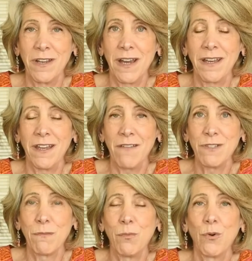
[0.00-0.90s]
and I love
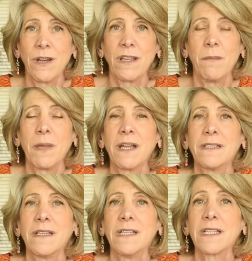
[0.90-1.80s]
supporting them
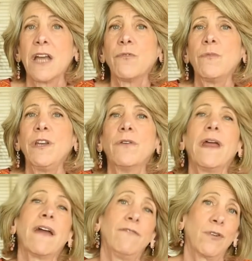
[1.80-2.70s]
because in this country we don't
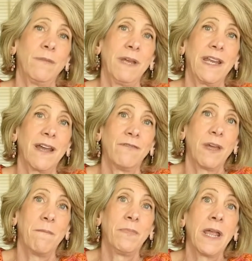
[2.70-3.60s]
have very many of them.